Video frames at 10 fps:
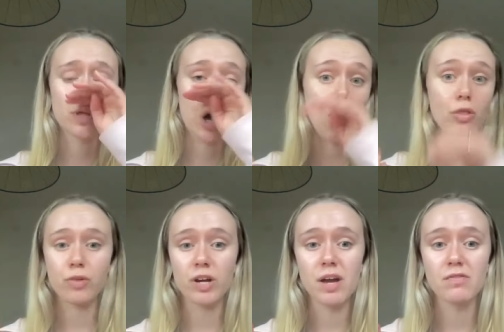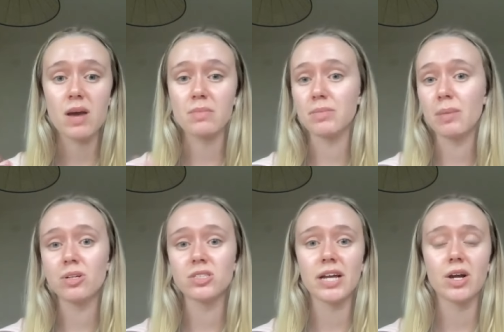with all three of my family
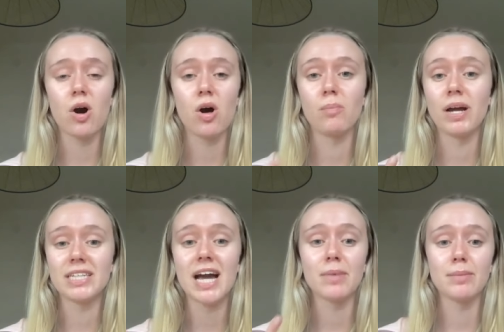members. I call my dad,